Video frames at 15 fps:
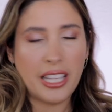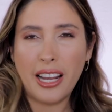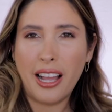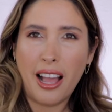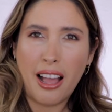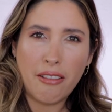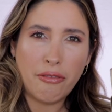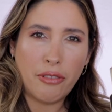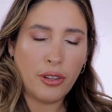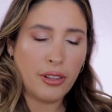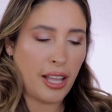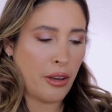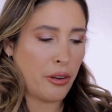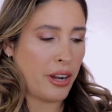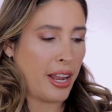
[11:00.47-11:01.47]
didn't have
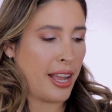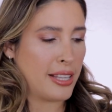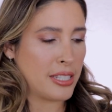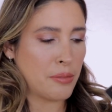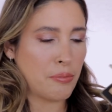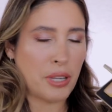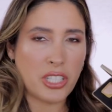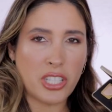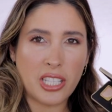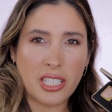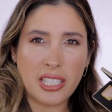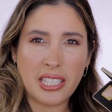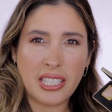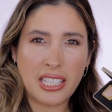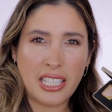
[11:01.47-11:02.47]
fallout as much
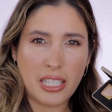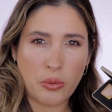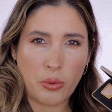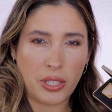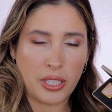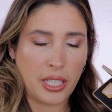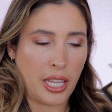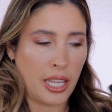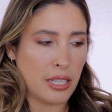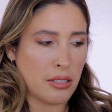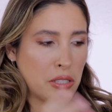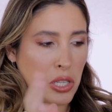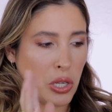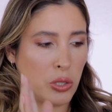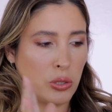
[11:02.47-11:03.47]
as this one did,
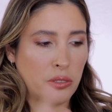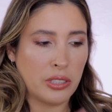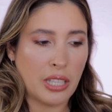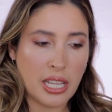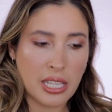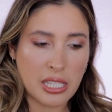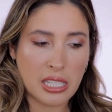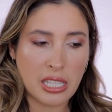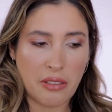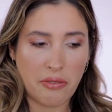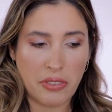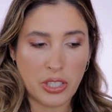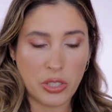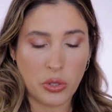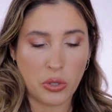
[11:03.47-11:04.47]
so that's
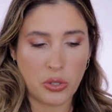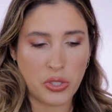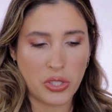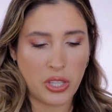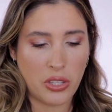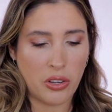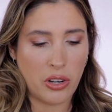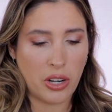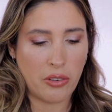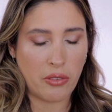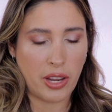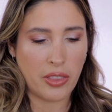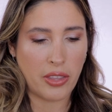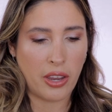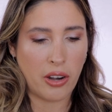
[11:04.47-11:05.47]
something to consider
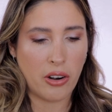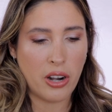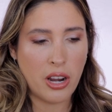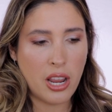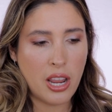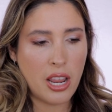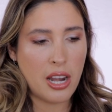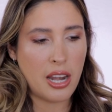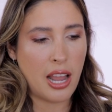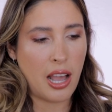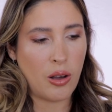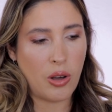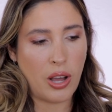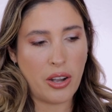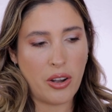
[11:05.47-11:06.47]
right there.
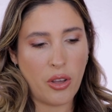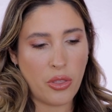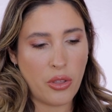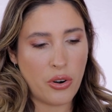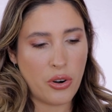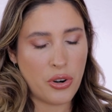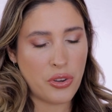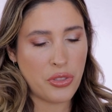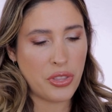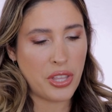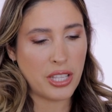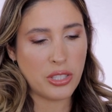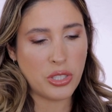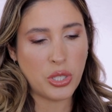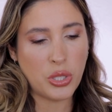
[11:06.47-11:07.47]
Now, another
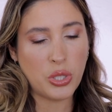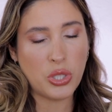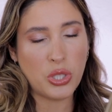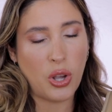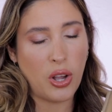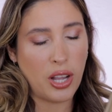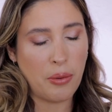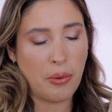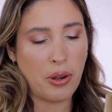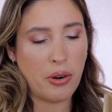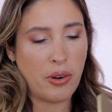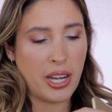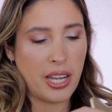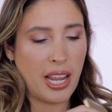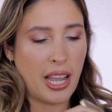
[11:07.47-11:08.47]
thing to talk
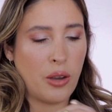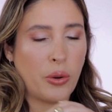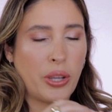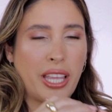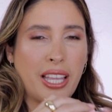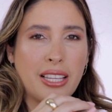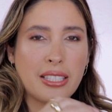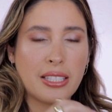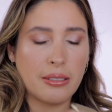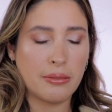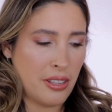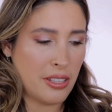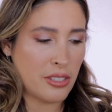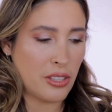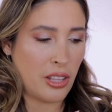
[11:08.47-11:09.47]
about right now is,
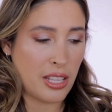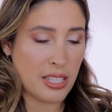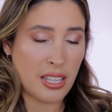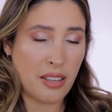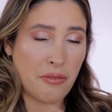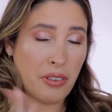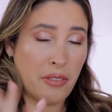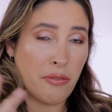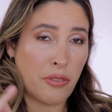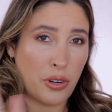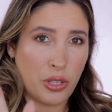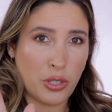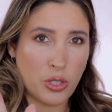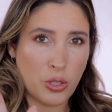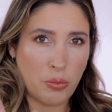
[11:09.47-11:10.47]
so that's something for
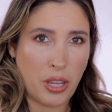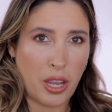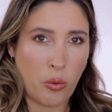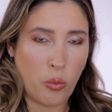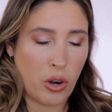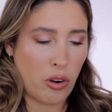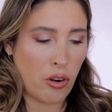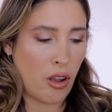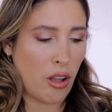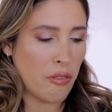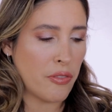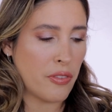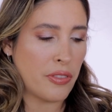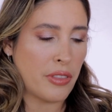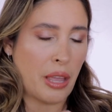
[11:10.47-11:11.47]
you to be aware
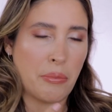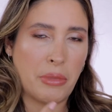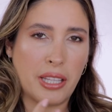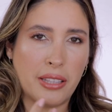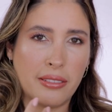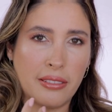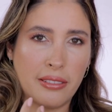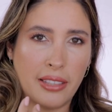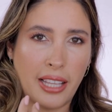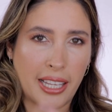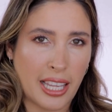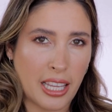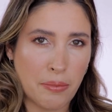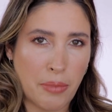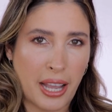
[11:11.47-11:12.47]
of. I mean, the
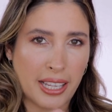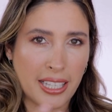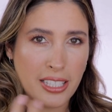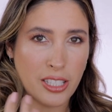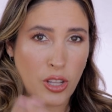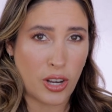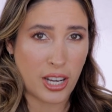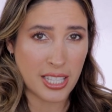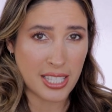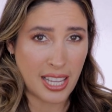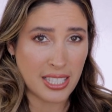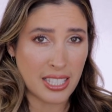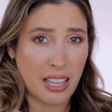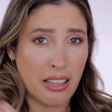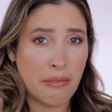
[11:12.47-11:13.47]
kickback is not
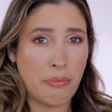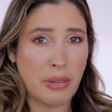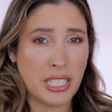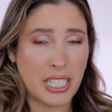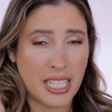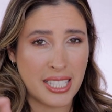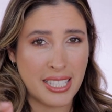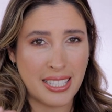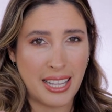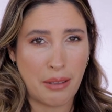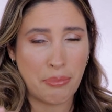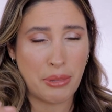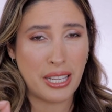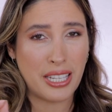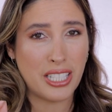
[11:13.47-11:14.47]
excessive, but just
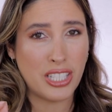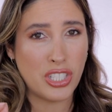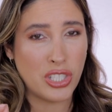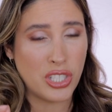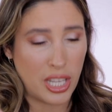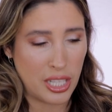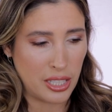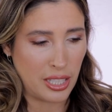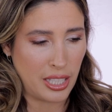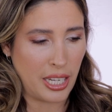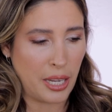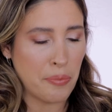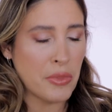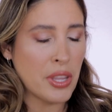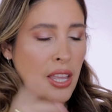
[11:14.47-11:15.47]
tapping gently.